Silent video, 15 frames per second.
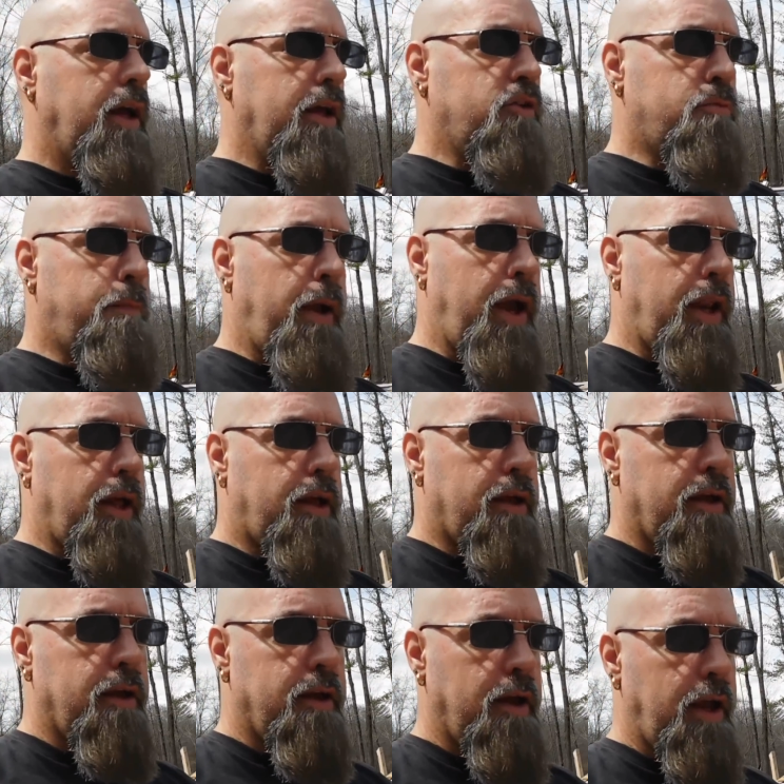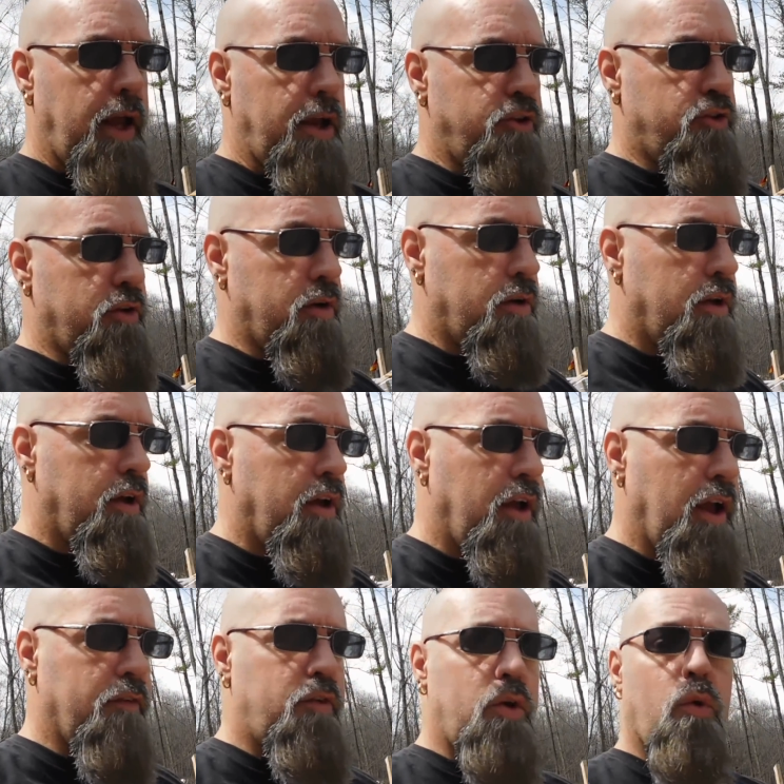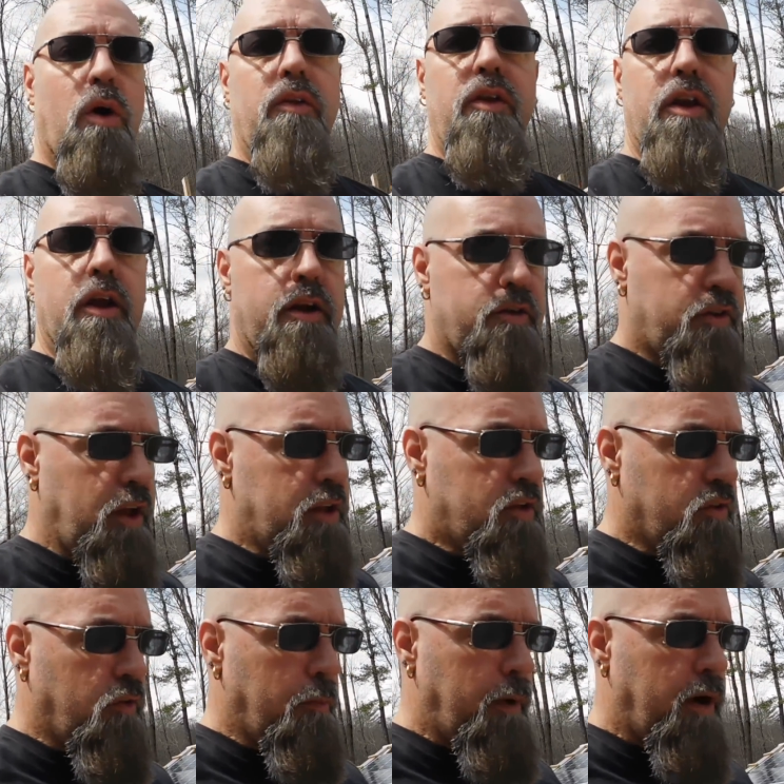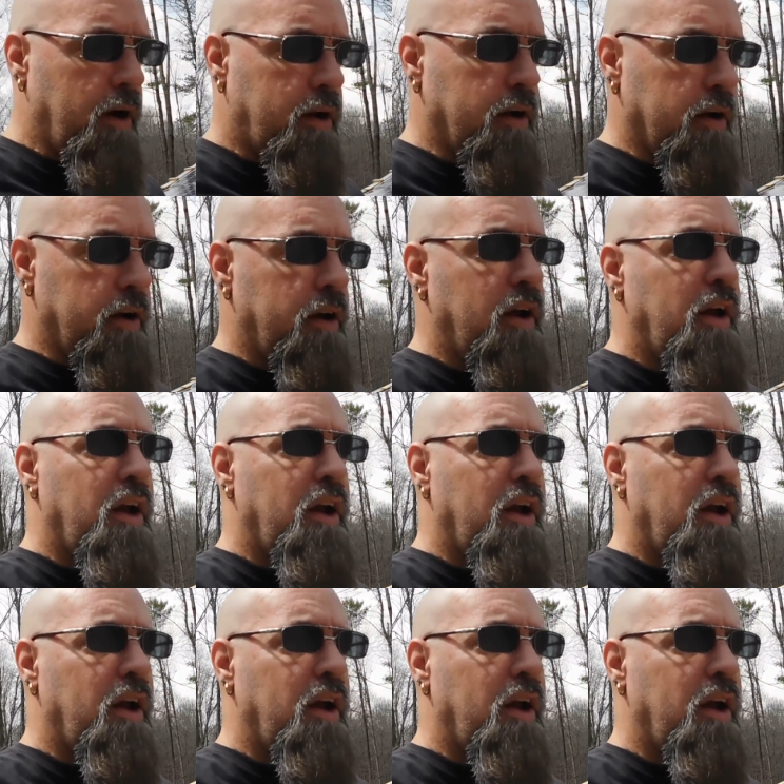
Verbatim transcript: Hispanic, Asian, if you are in the United States of America,